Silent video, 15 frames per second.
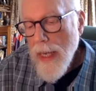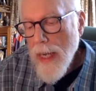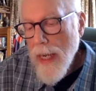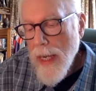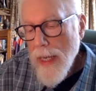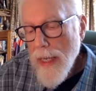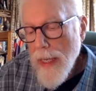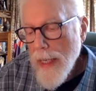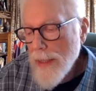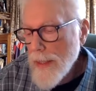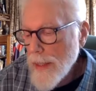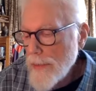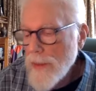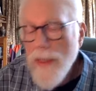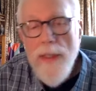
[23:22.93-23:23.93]
And
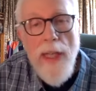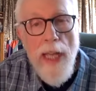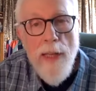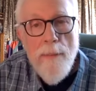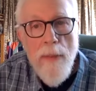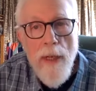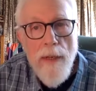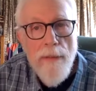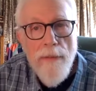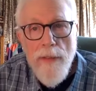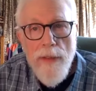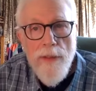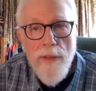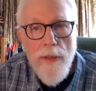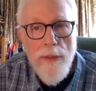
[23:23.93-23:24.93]
in the name of
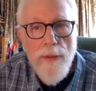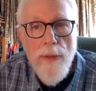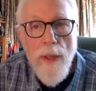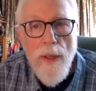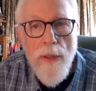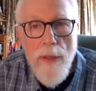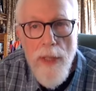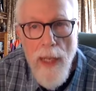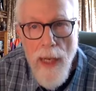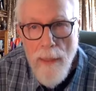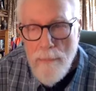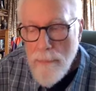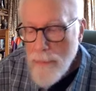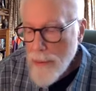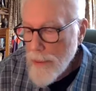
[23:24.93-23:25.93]
is Dooyap.